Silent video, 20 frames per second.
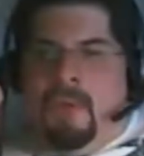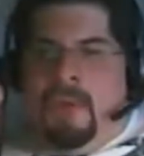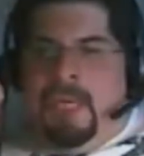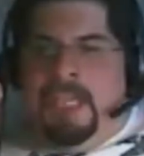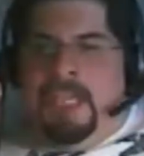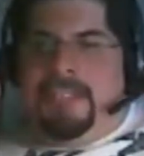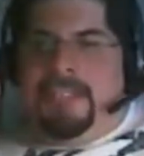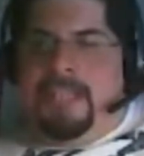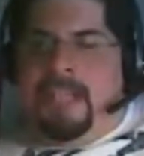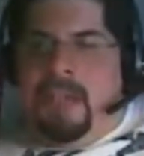
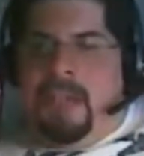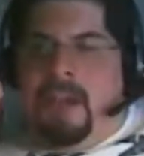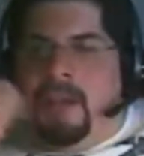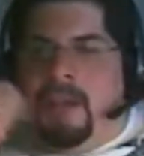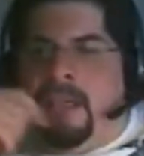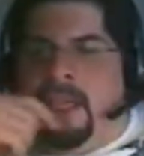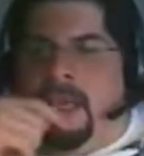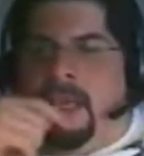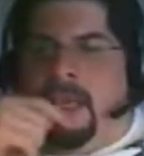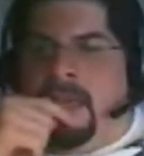he's a young
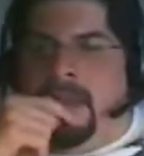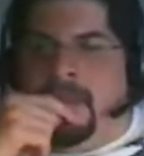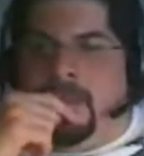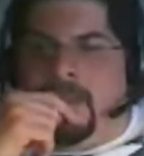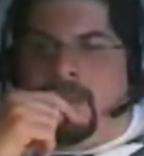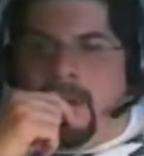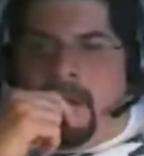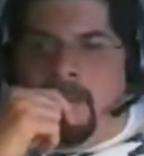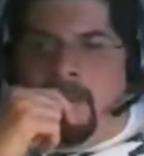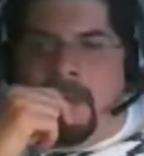kid,
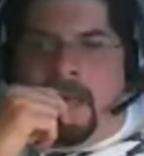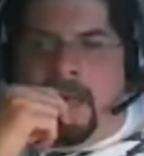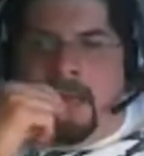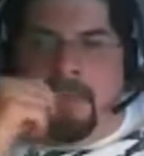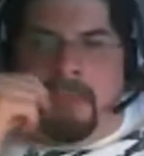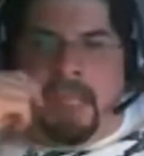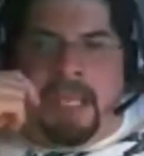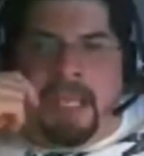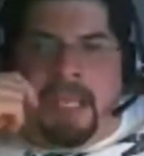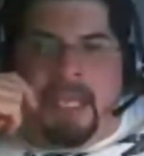so I'm gonna
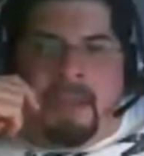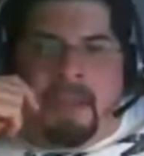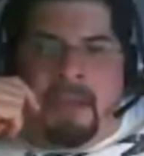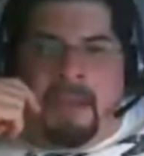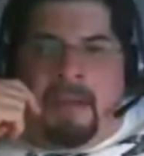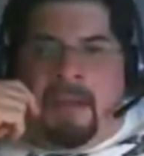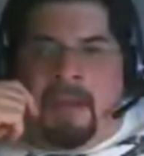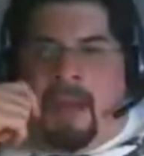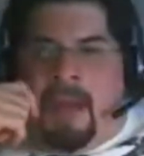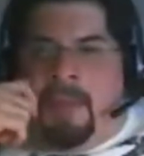make
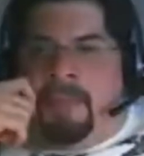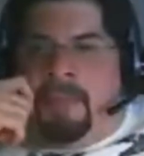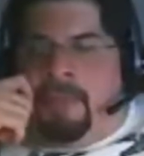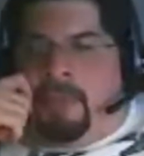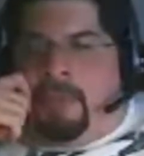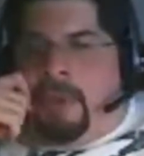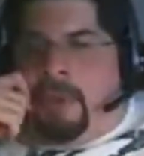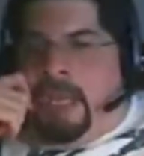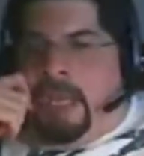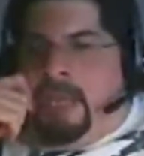an op
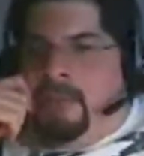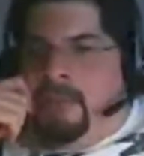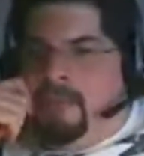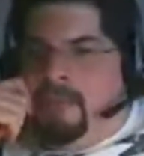3.